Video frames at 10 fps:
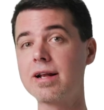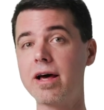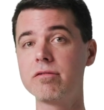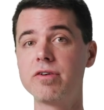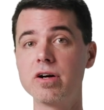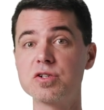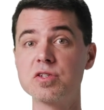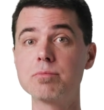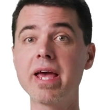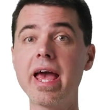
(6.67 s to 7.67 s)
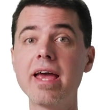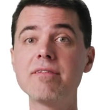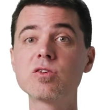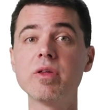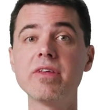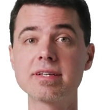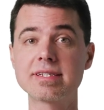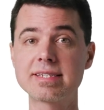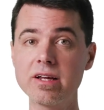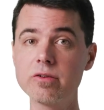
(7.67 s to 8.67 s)
Cloud Functions behaves within a
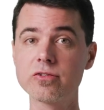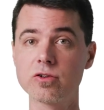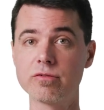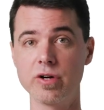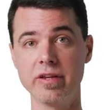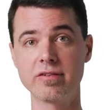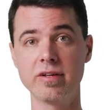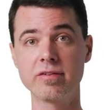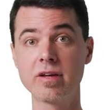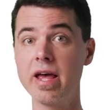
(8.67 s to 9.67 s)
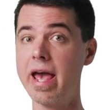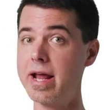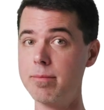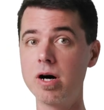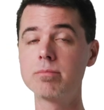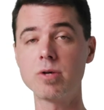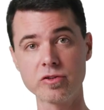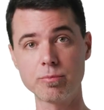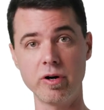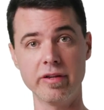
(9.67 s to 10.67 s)
single server instance and among
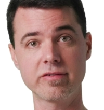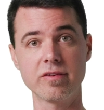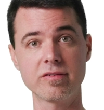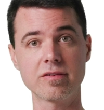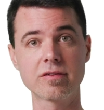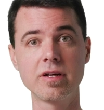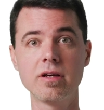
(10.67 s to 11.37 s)
multiple instances.